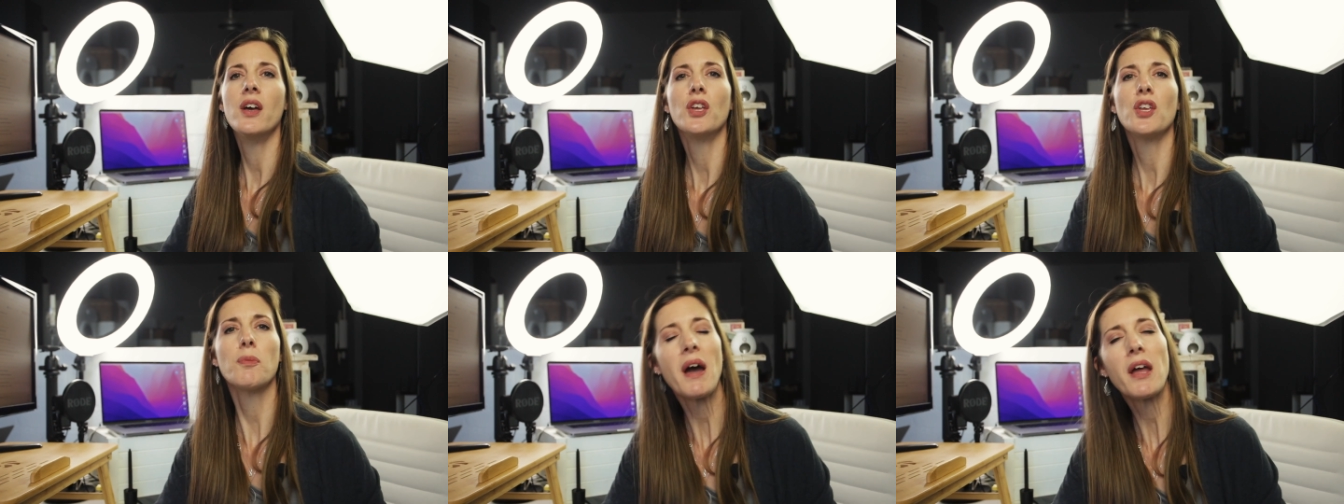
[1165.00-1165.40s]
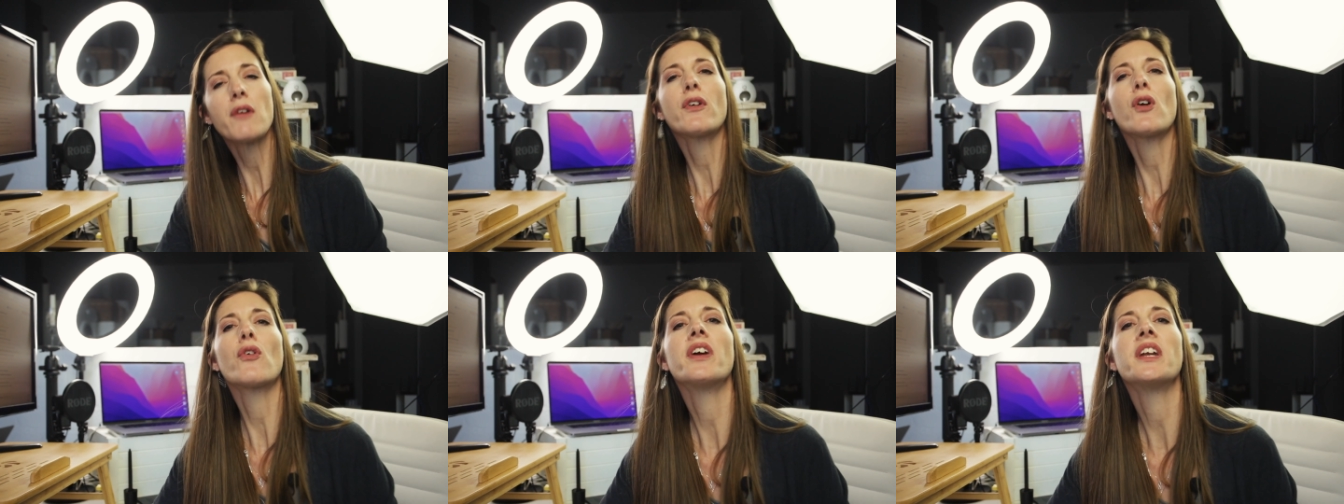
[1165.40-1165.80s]
You might have
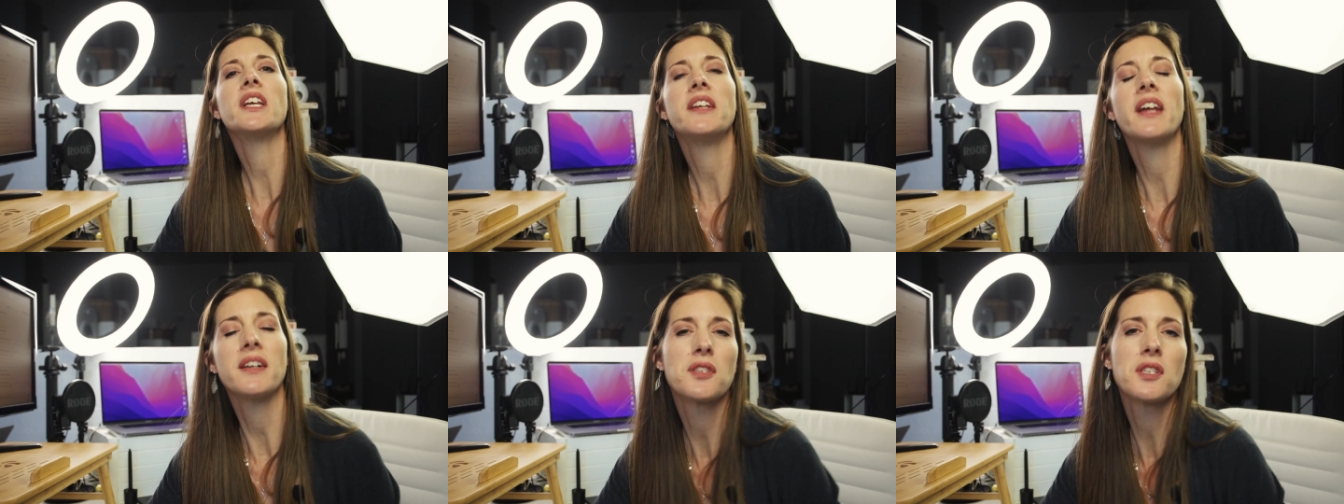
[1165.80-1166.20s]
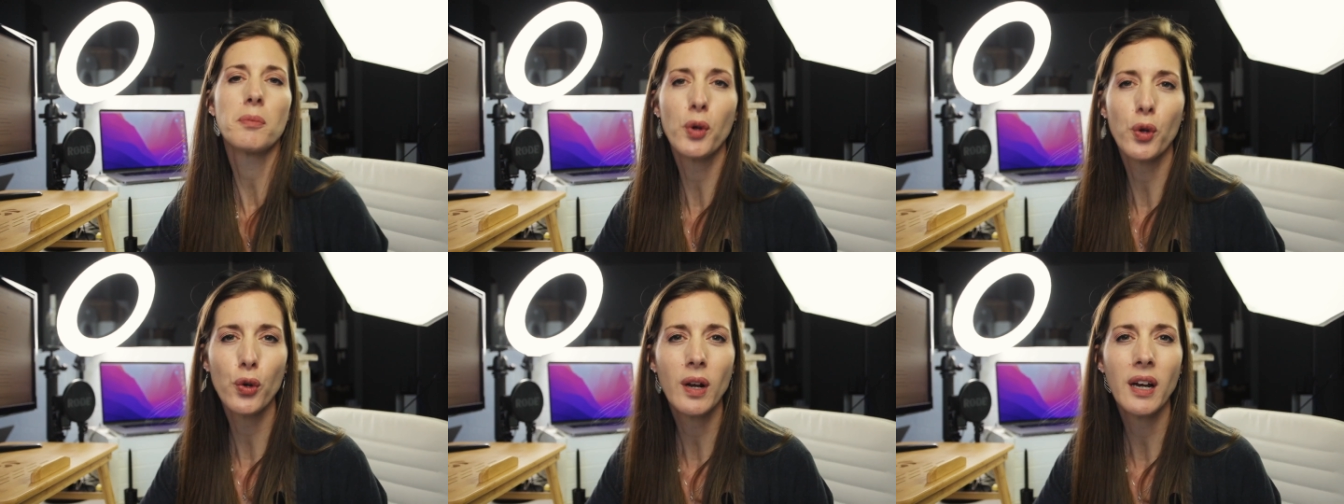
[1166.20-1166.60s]
already done some
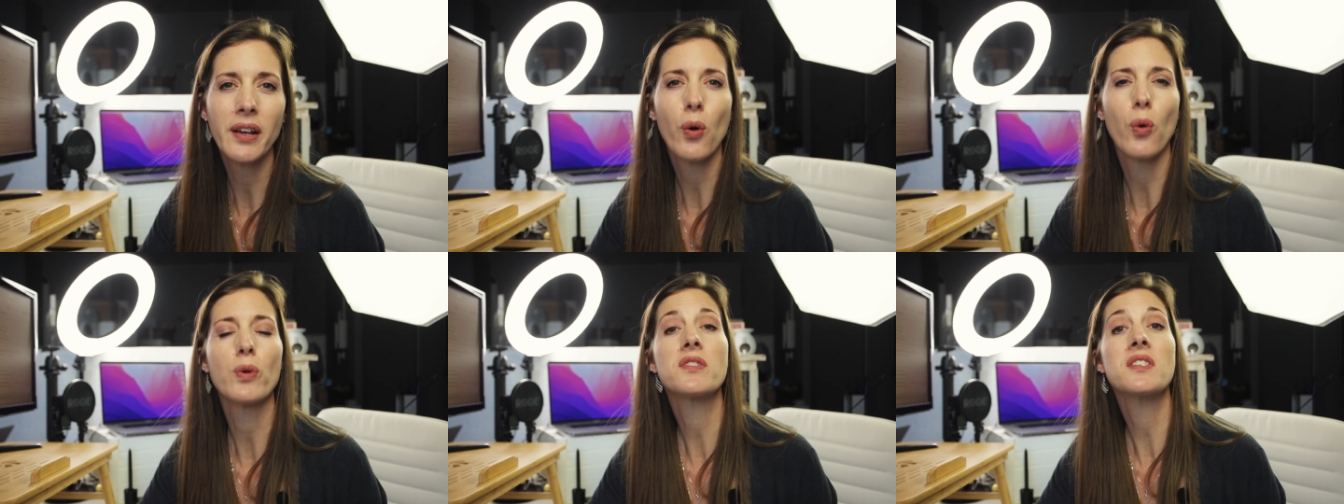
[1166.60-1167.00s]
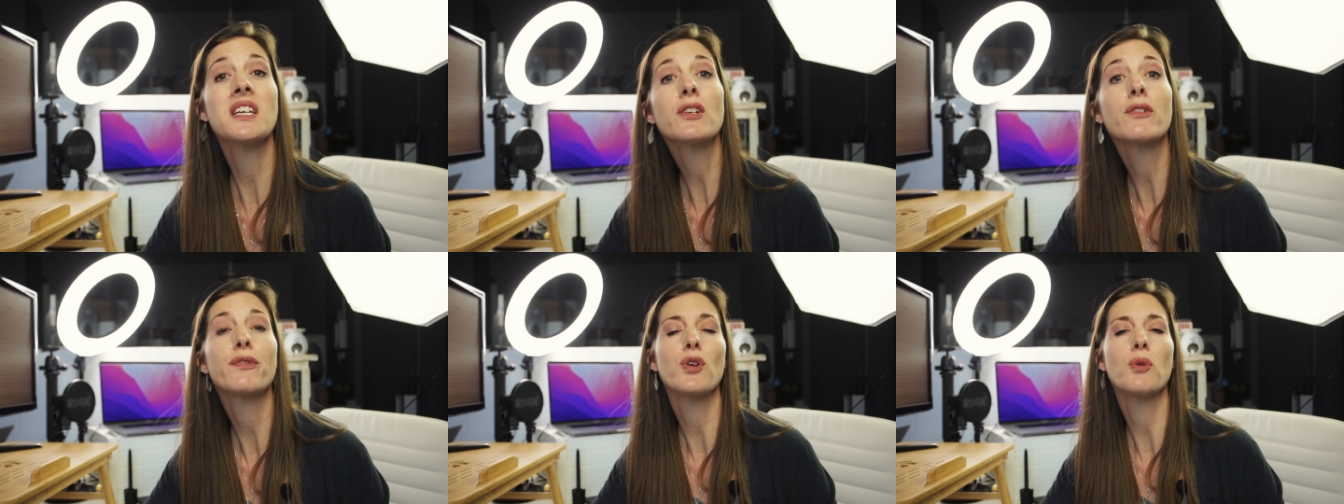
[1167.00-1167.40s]
Googling or
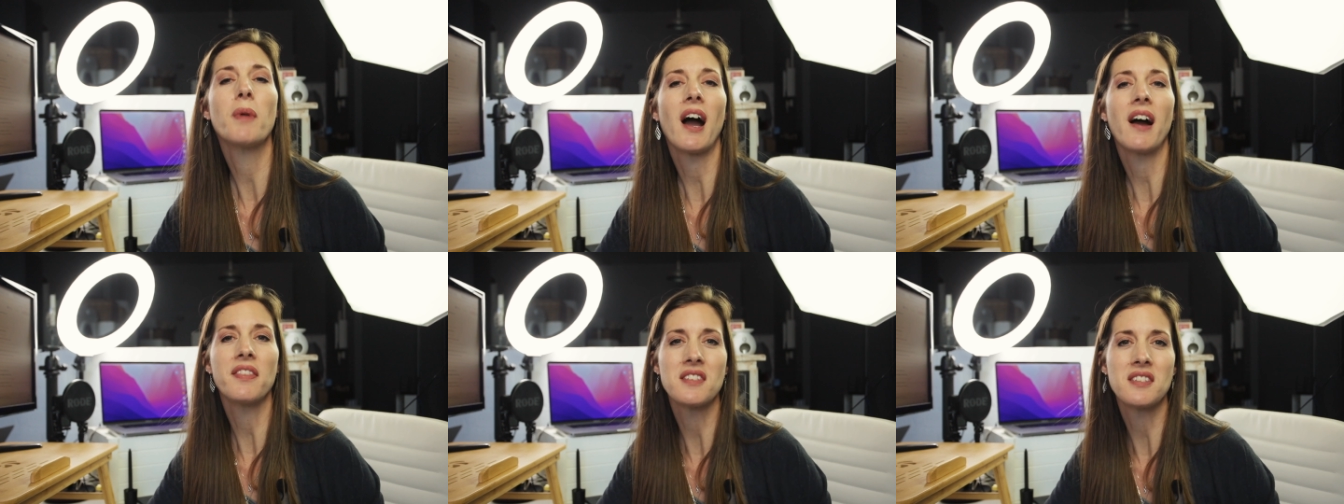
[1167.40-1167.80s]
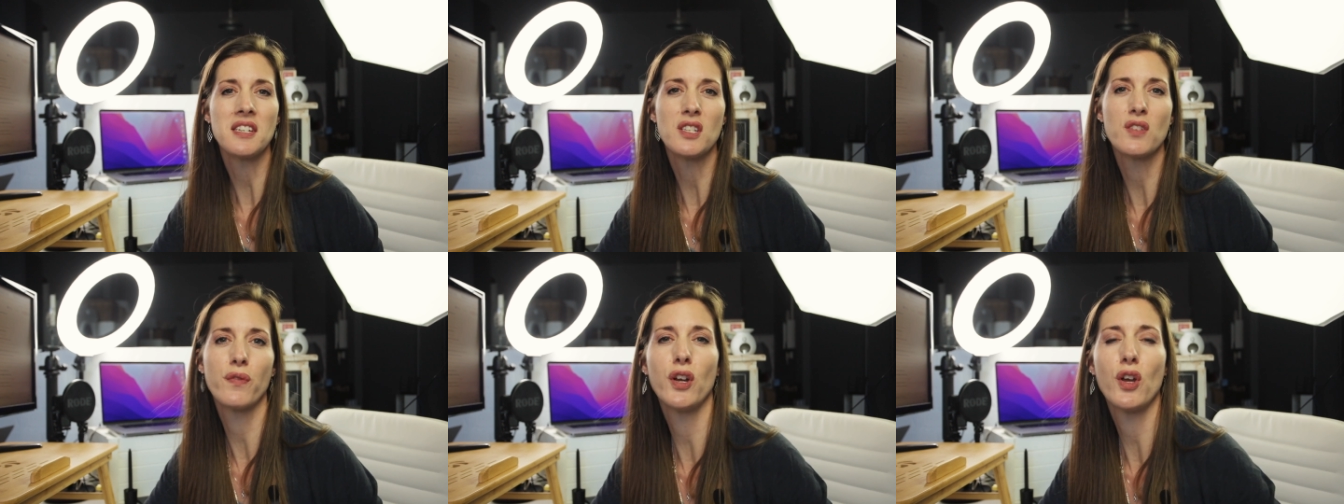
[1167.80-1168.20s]
seen a few behind the
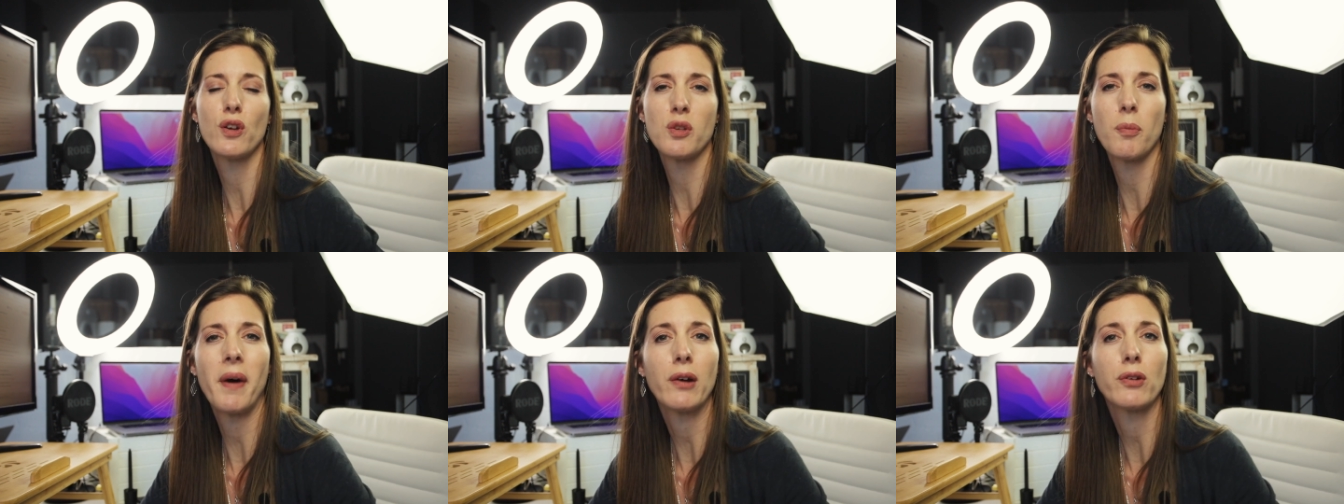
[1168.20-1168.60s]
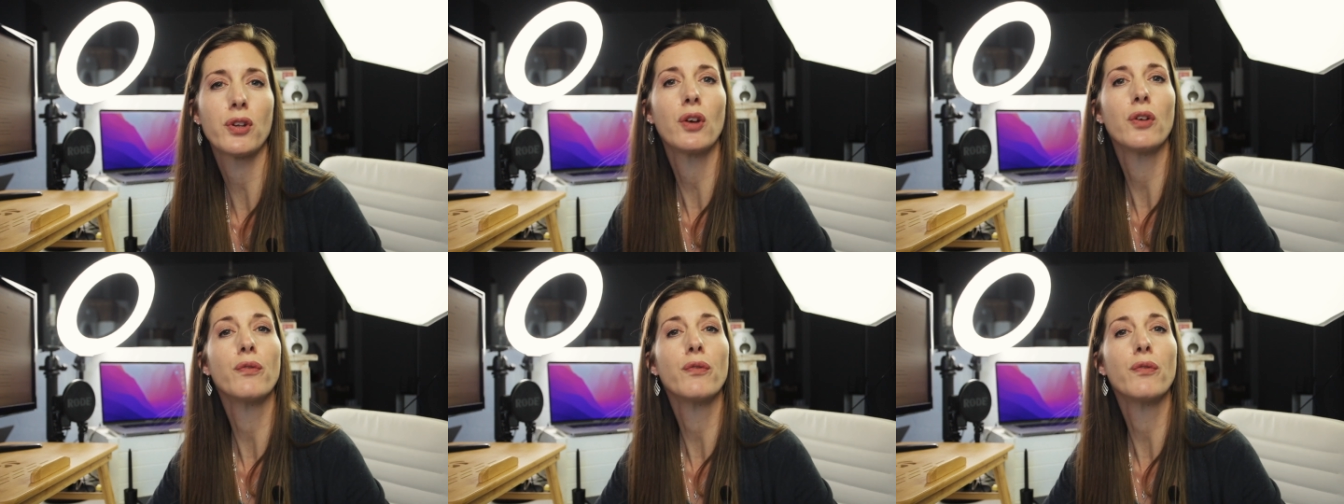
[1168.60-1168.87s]
scenes videos about